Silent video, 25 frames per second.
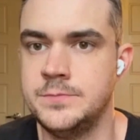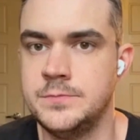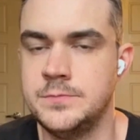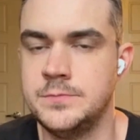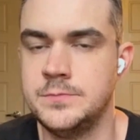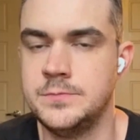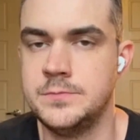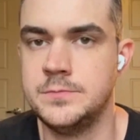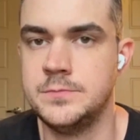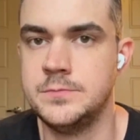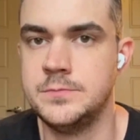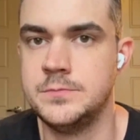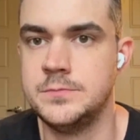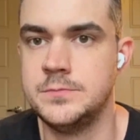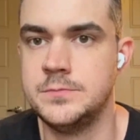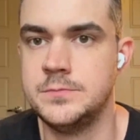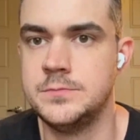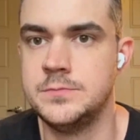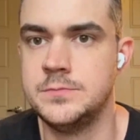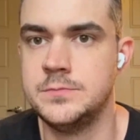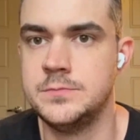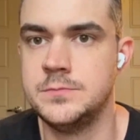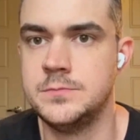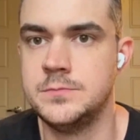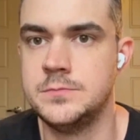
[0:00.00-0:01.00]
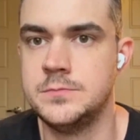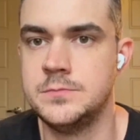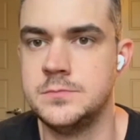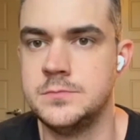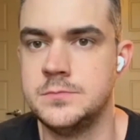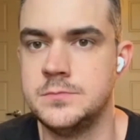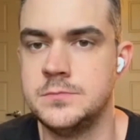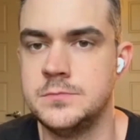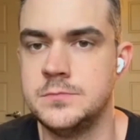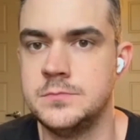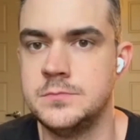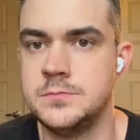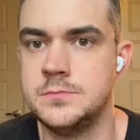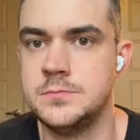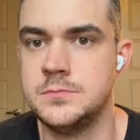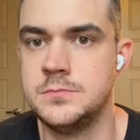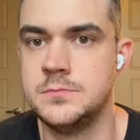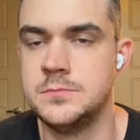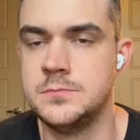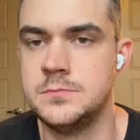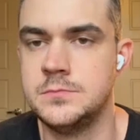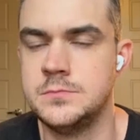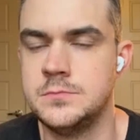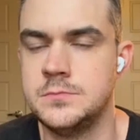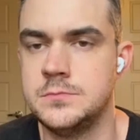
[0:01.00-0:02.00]

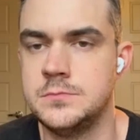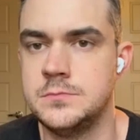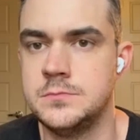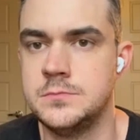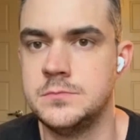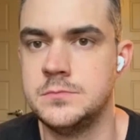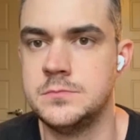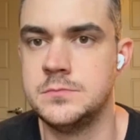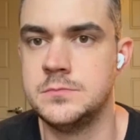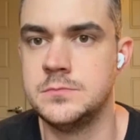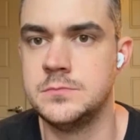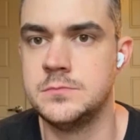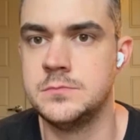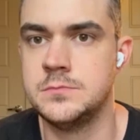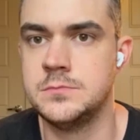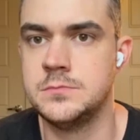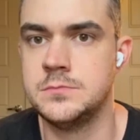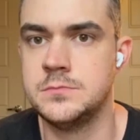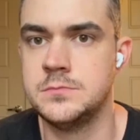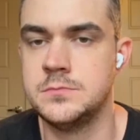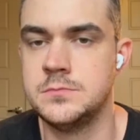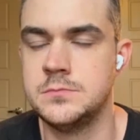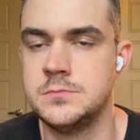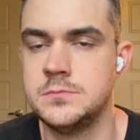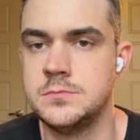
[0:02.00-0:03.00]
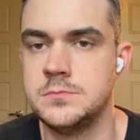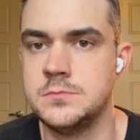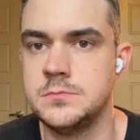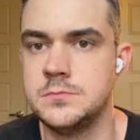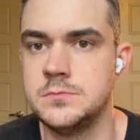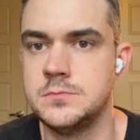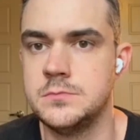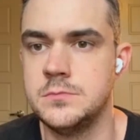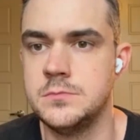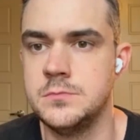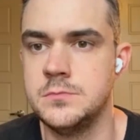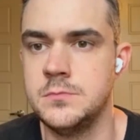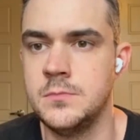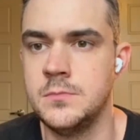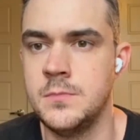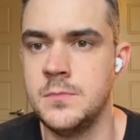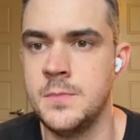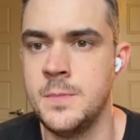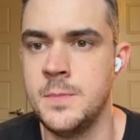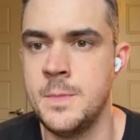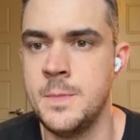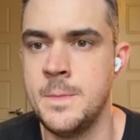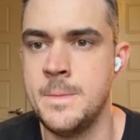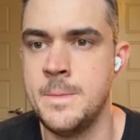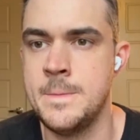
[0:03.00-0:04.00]

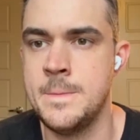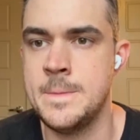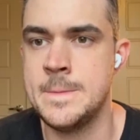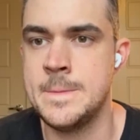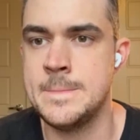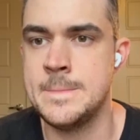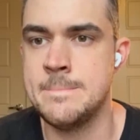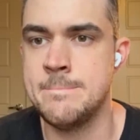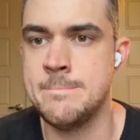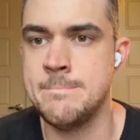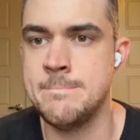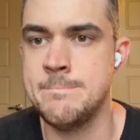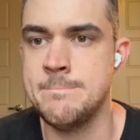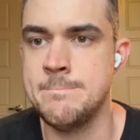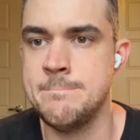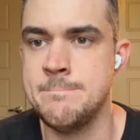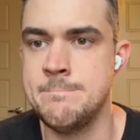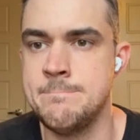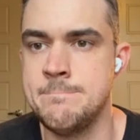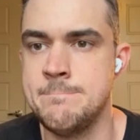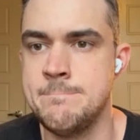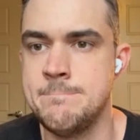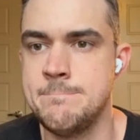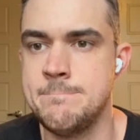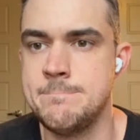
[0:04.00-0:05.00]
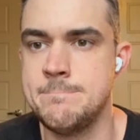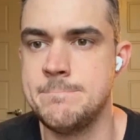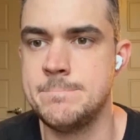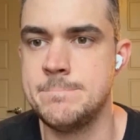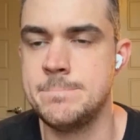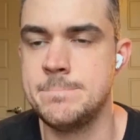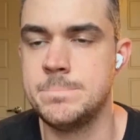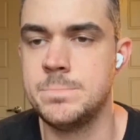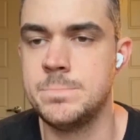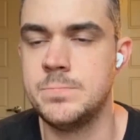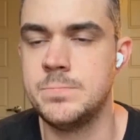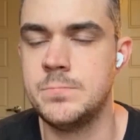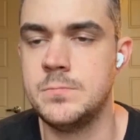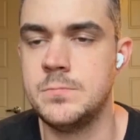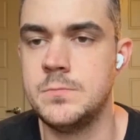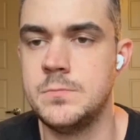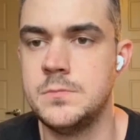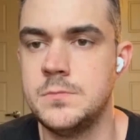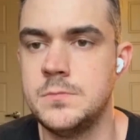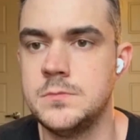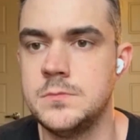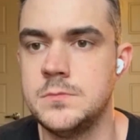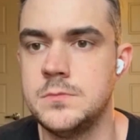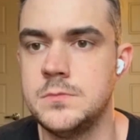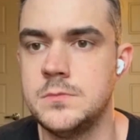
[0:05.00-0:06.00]

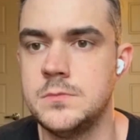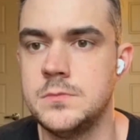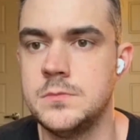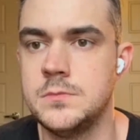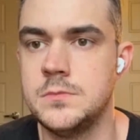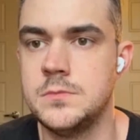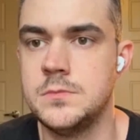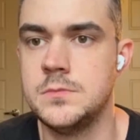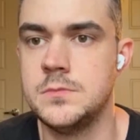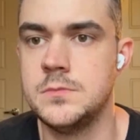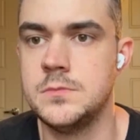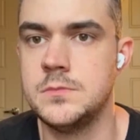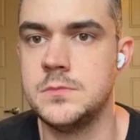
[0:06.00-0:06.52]
(silent)